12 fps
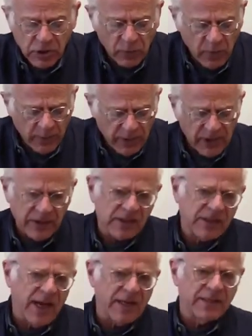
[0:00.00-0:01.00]
So what we're going to
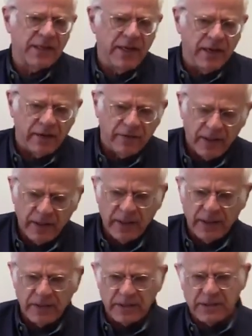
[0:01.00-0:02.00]
discuss here
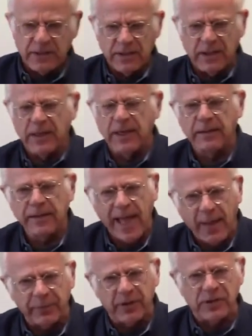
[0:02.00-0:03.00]
is uh,
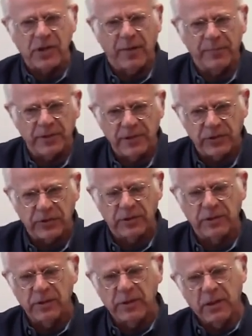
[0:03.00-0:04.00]
capitalist
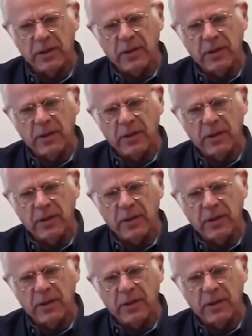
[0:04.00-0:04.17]
competition,